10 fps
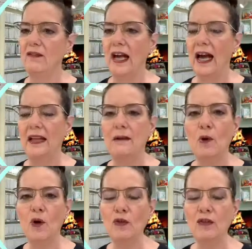it on the
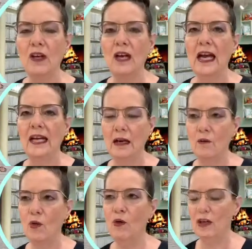bolt and I
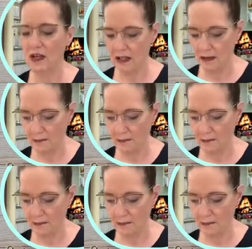won't cut it.